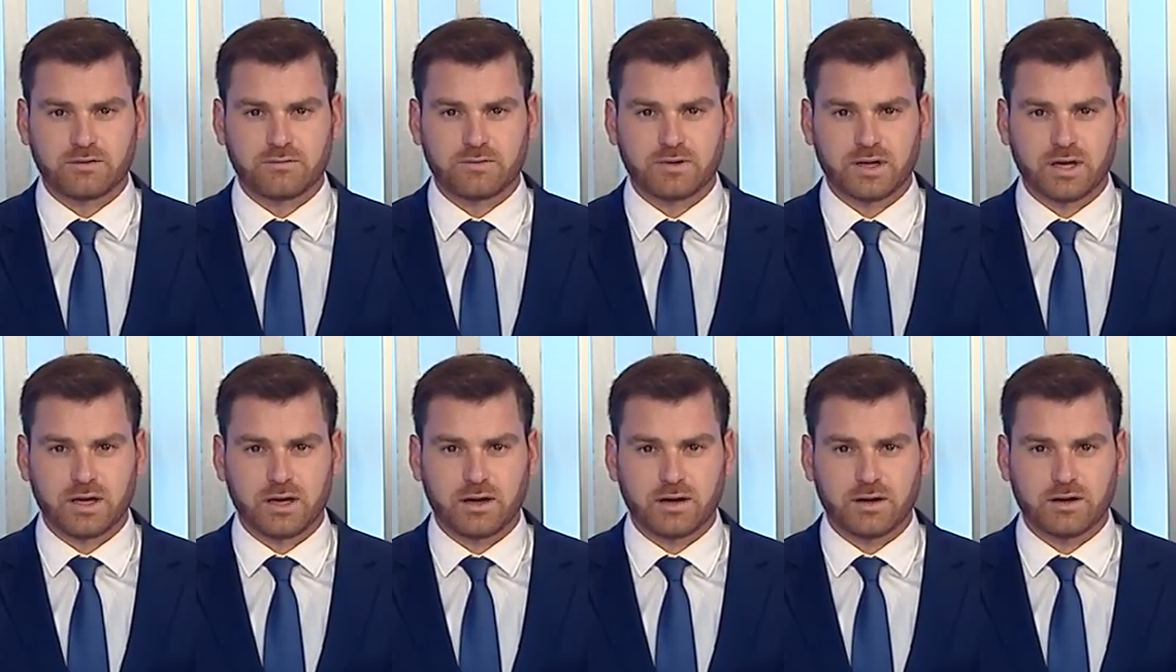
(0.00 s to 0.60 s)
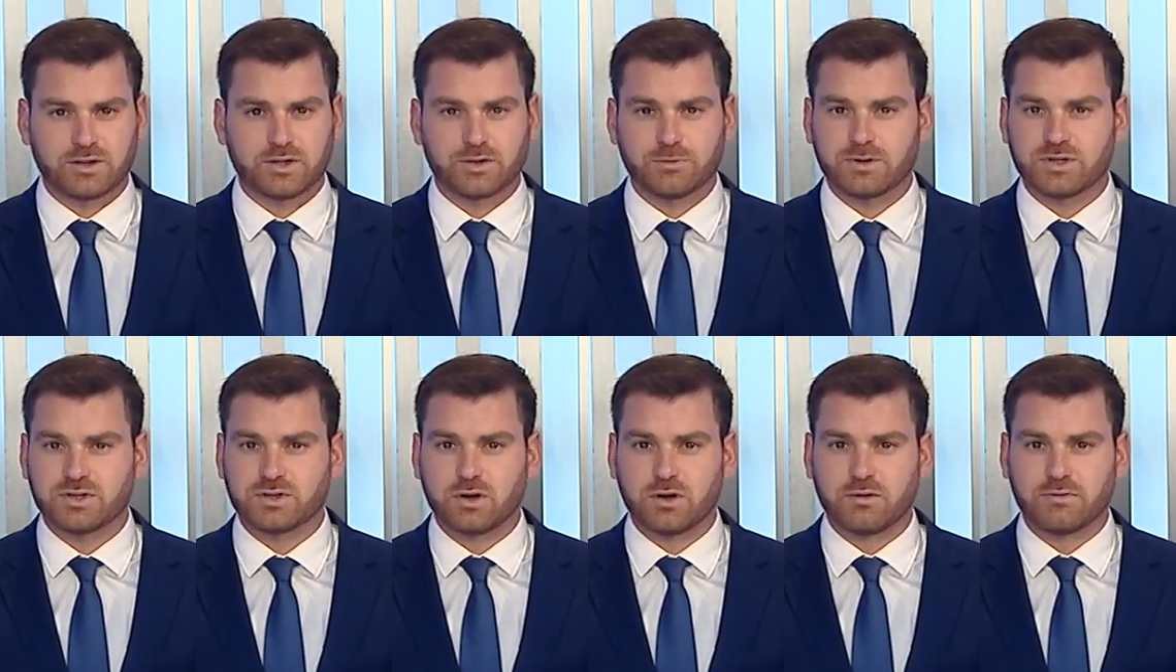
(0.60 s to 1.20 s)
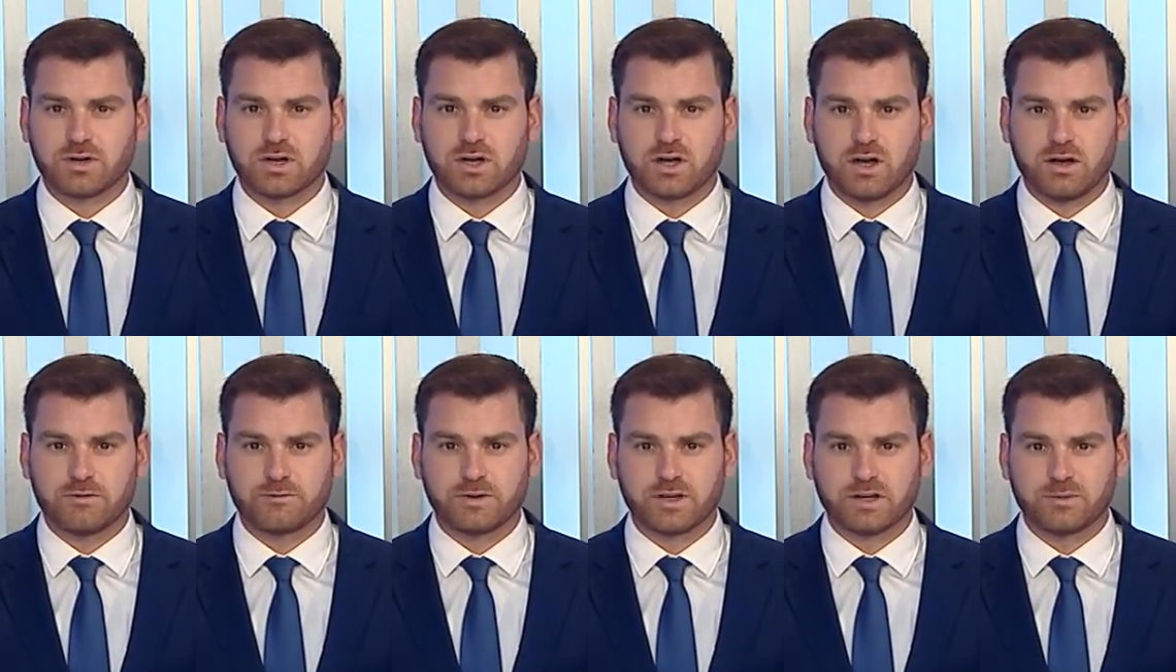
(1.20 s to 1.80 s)
of the year to resolve the
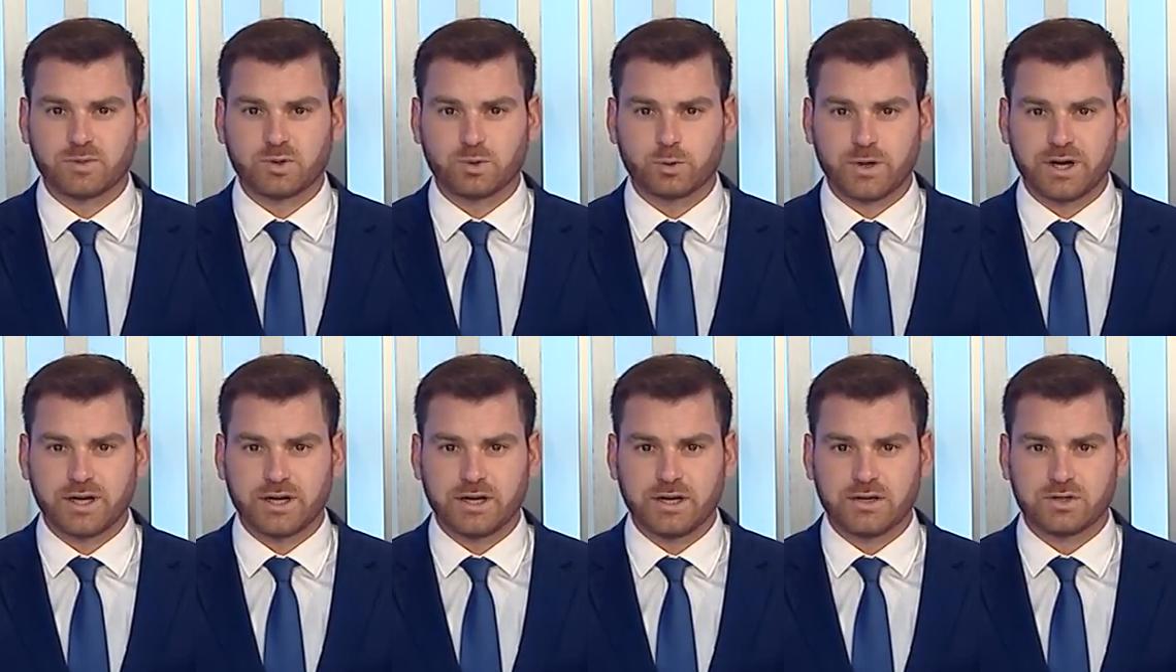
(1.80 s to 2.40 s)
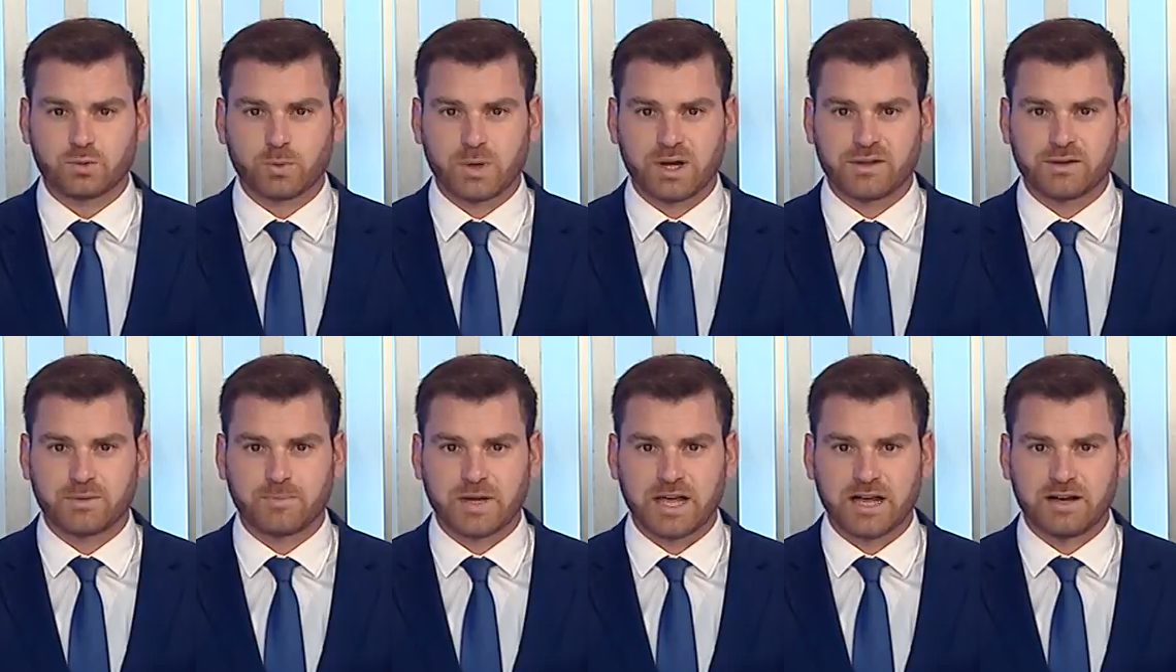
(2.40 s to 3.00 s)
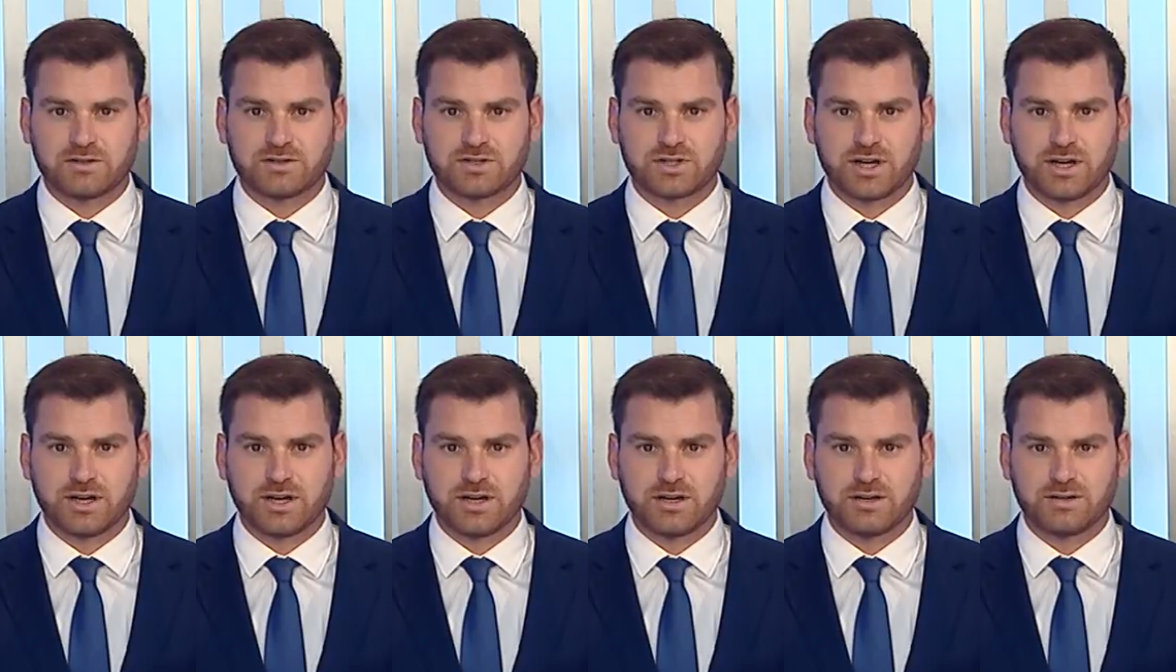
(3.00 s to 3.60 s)
conflict between Israel and the
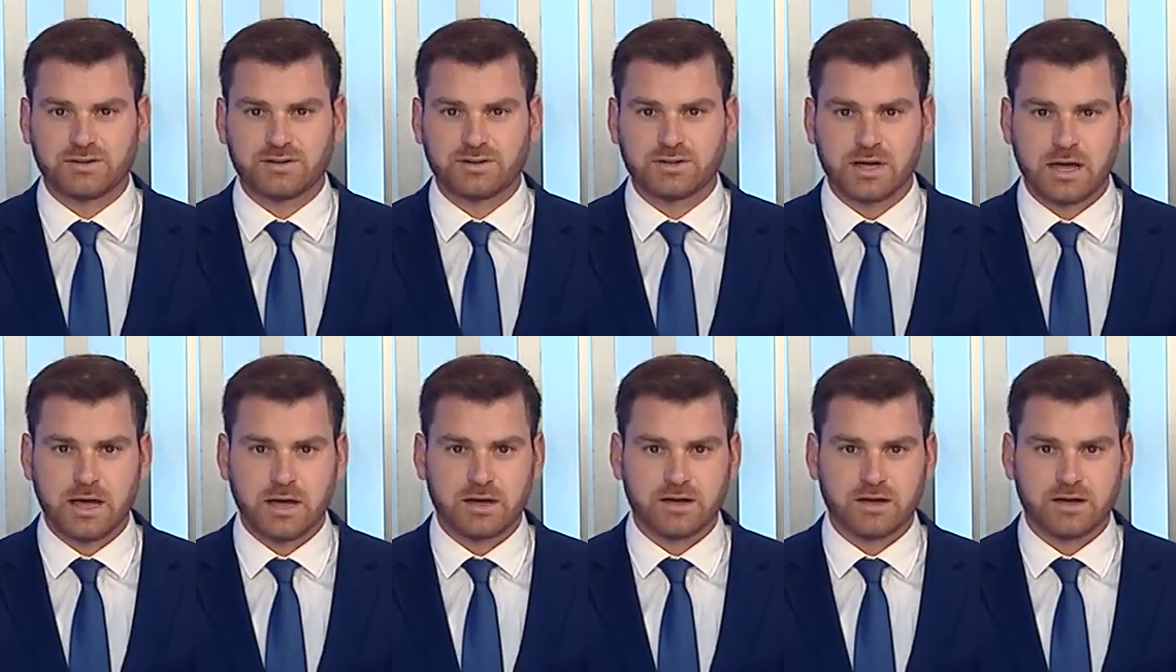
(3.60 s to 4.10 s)
Palestinians